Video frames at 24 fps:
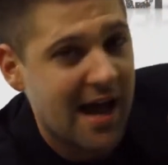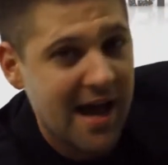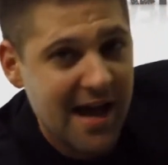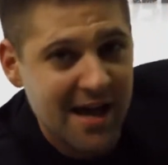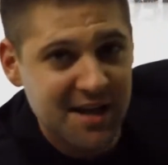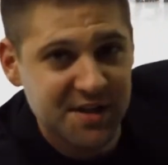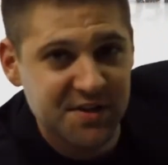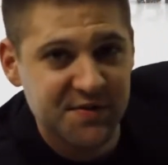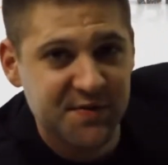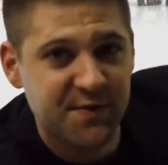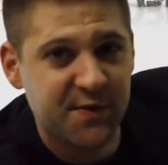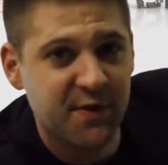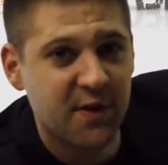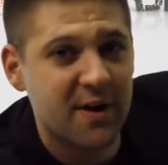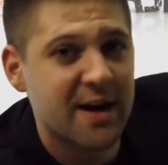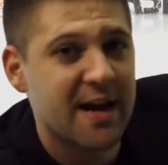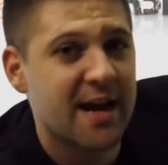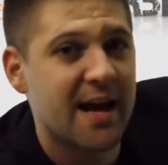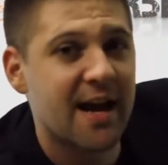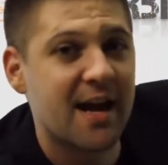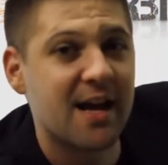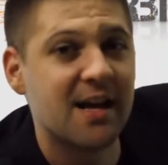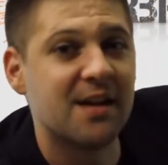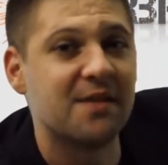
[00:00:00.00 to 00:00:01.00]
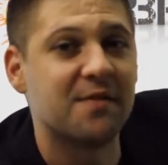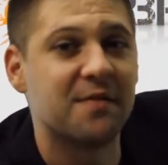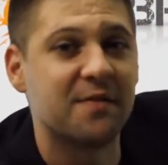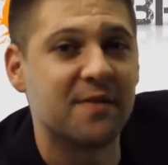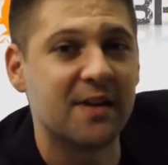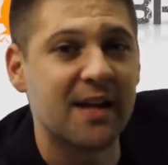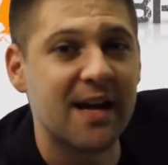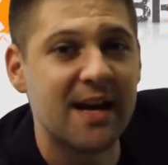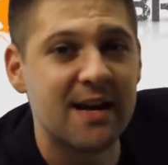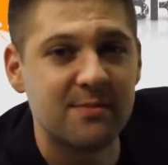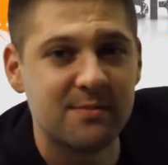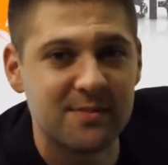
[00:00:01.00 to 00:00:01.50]
as freehand
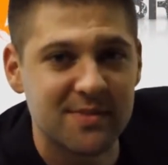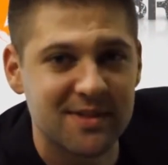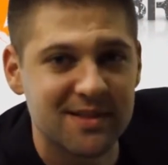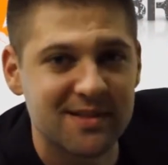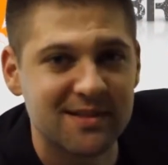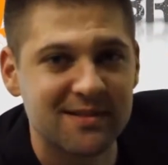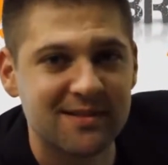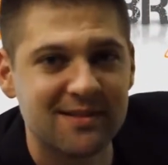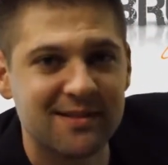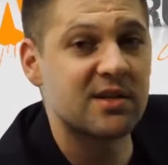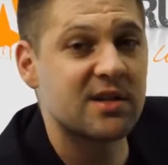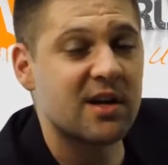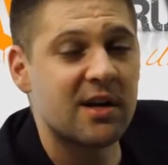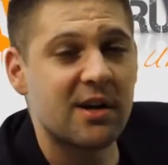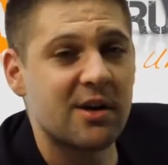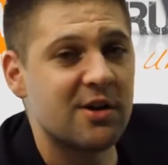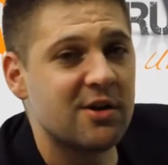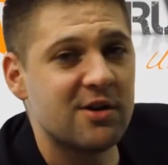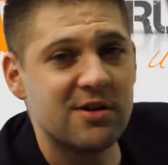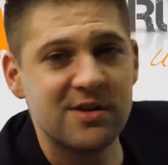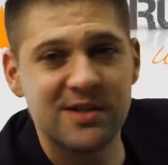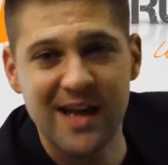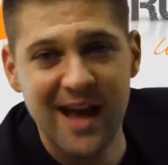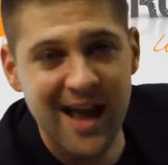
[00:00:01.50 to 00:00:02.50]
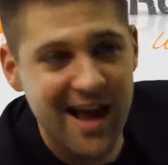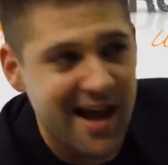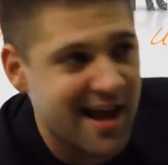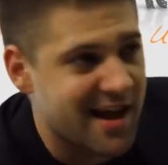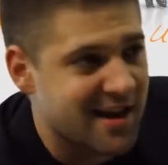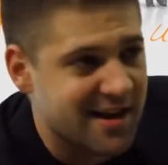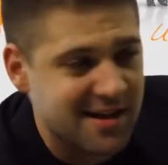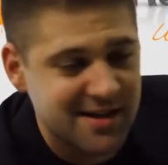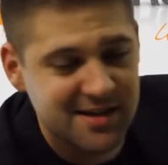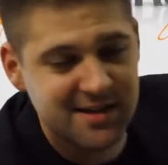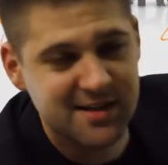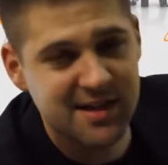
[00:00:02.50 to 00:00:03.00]
flames, because I don't use
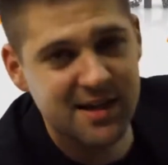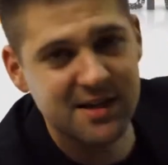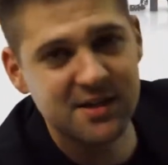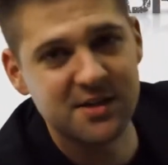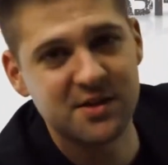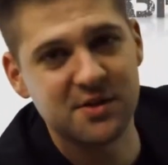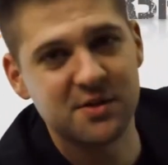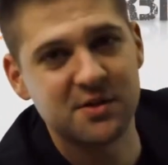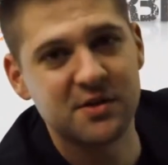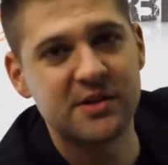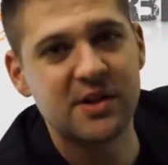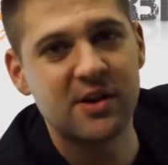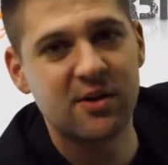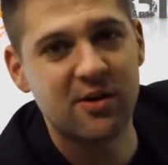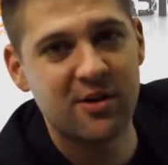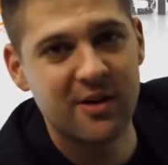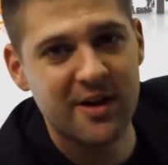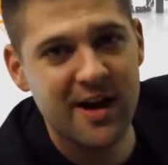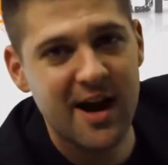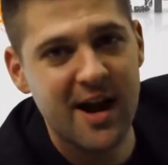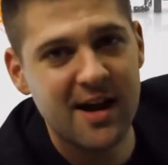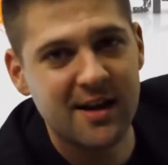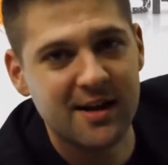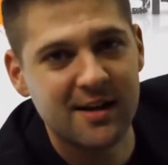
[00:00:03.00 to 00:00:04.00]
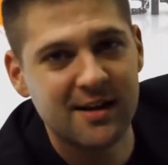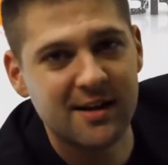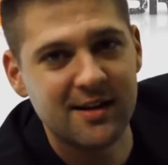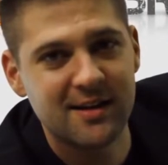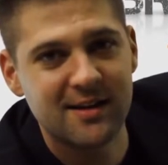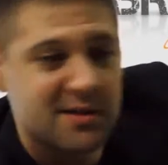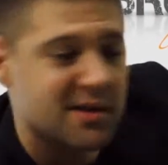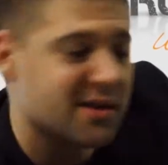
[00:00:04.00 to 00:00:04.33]
any stencils to create it.